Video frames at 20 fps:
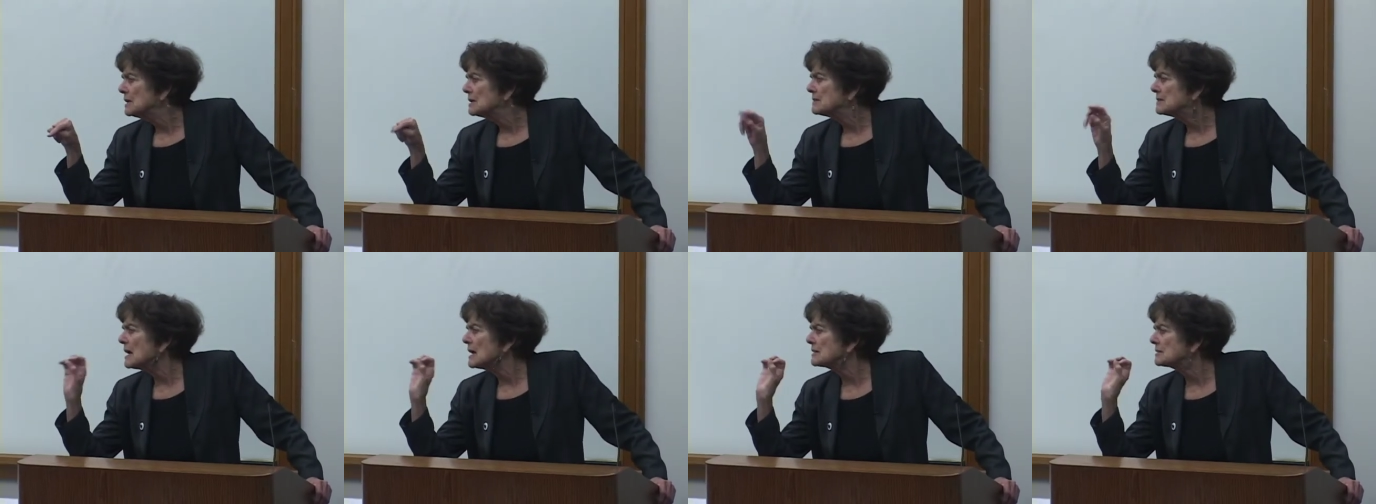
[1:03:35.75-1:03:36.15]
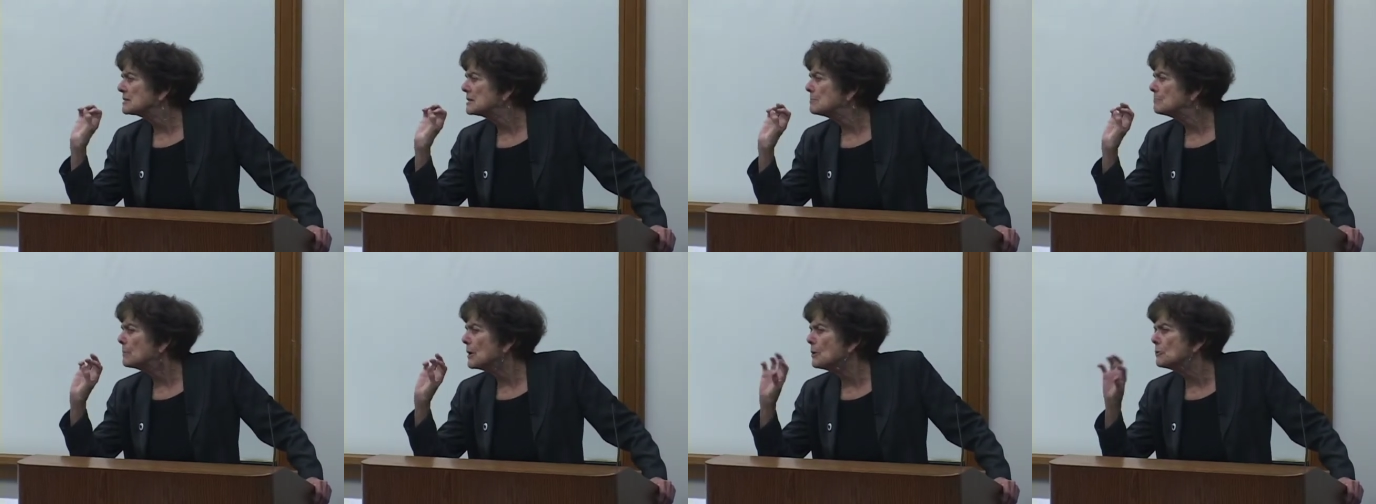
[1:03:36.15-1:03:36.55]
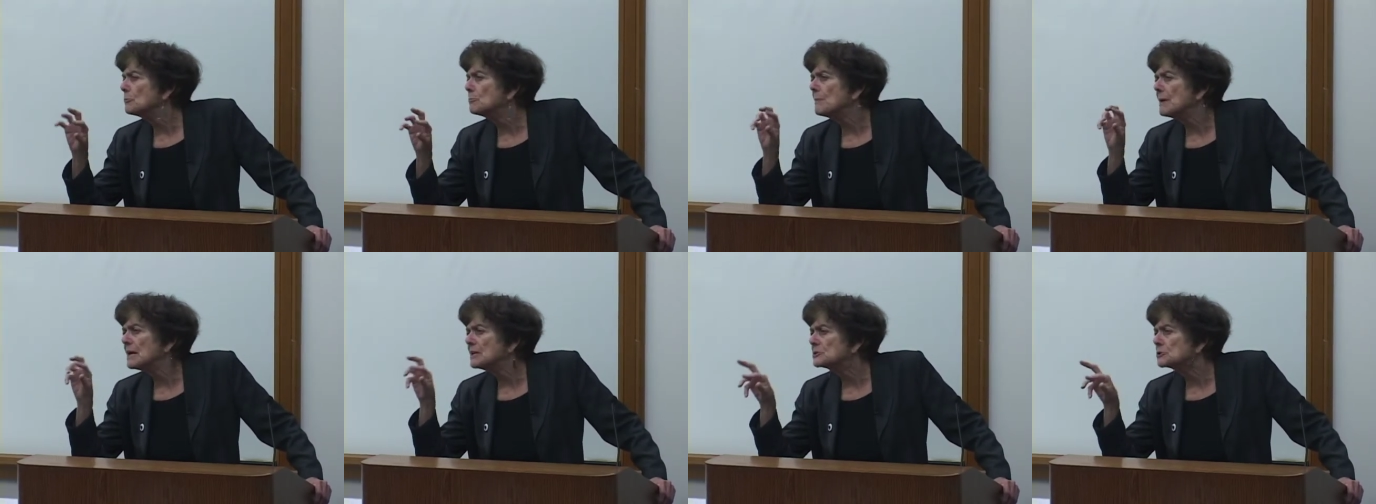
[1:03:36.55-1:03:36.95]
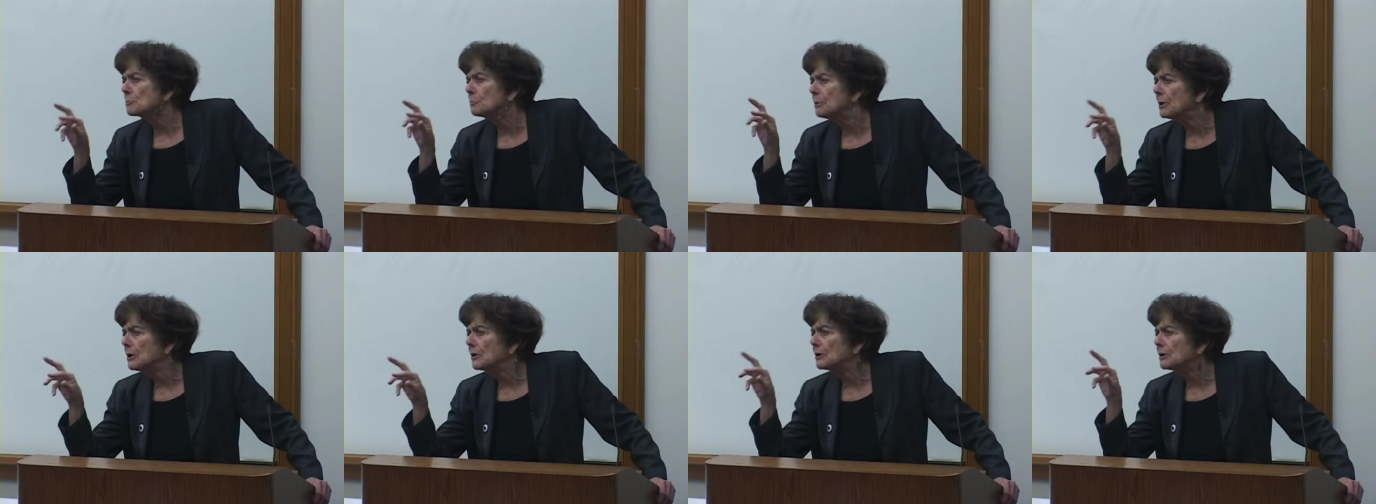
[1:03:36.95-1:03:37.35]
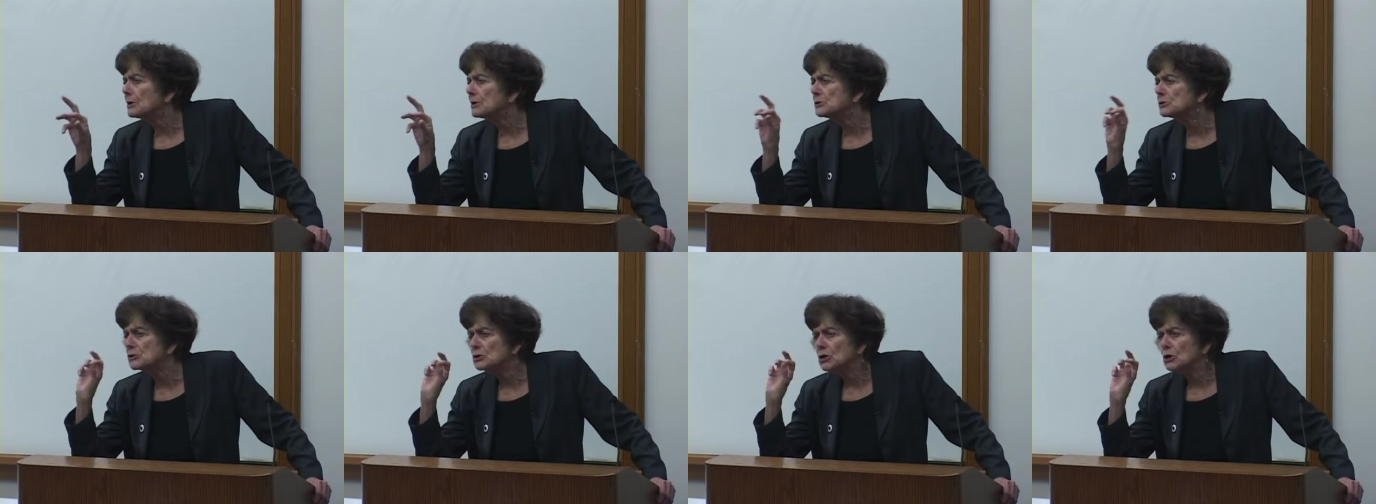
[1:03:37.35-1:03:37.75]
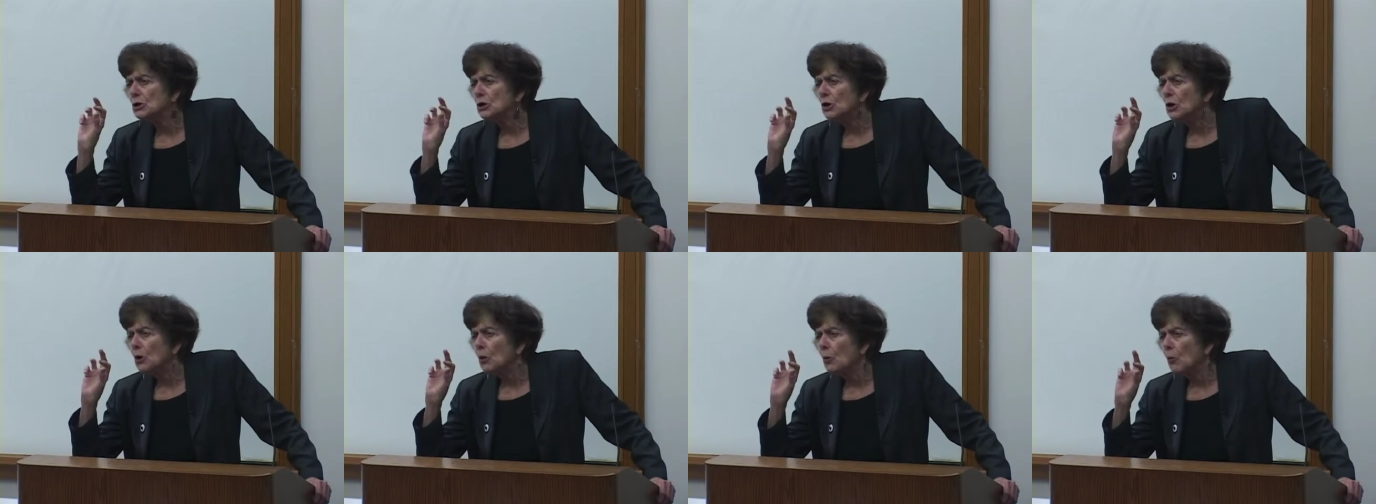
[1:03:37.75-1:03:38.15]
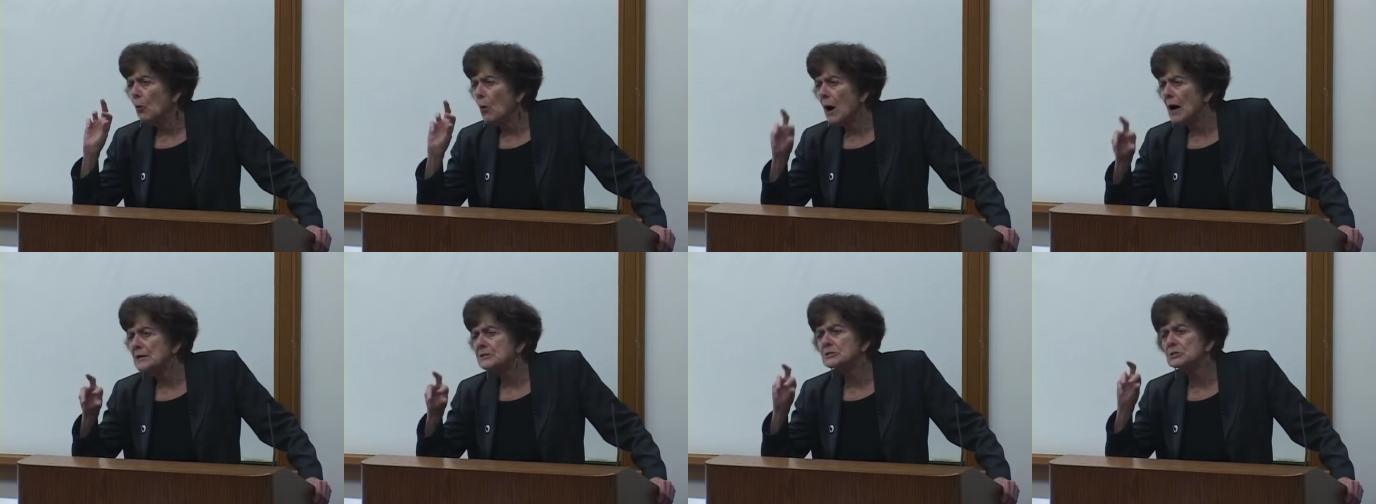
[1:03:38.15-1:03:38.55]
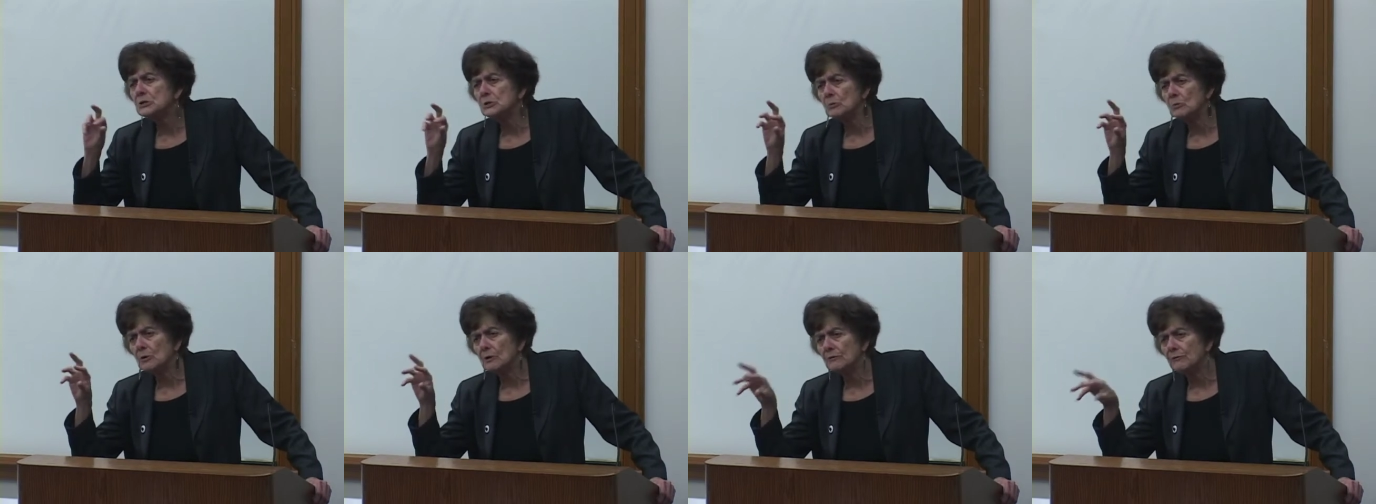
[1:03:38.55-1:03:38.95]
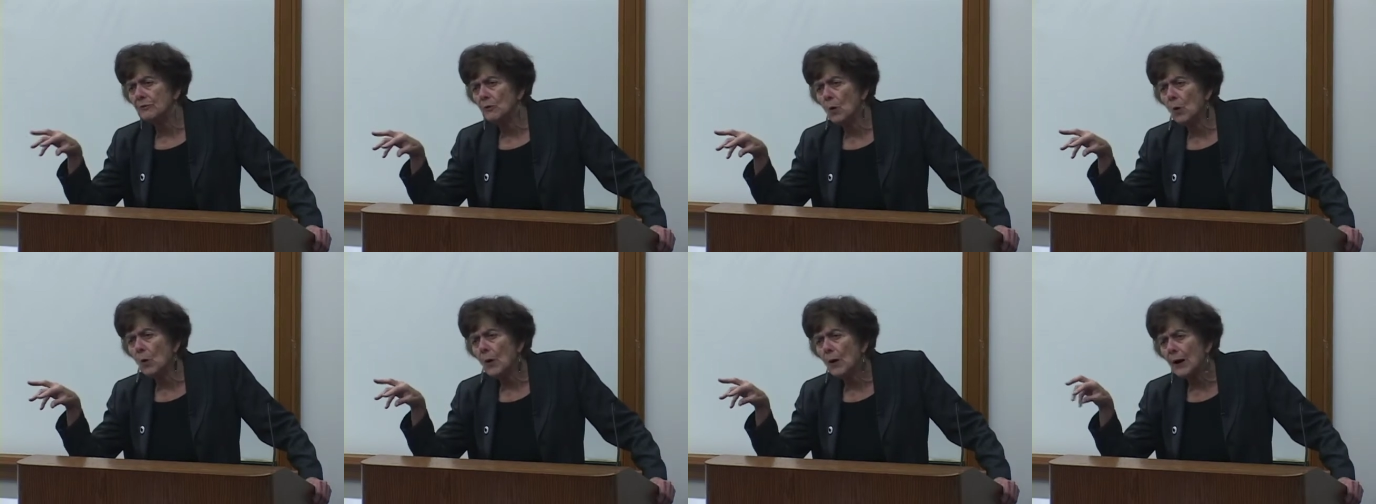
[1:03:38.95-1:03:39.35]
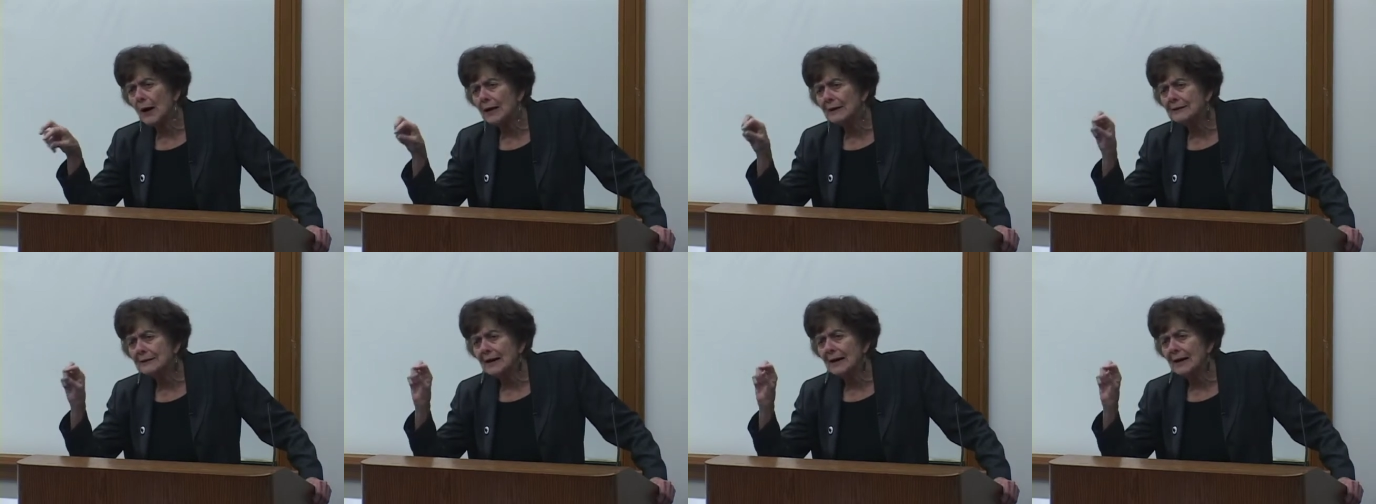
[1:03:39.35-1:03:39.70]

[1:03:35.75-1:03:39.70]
that the, both major parties want to avoid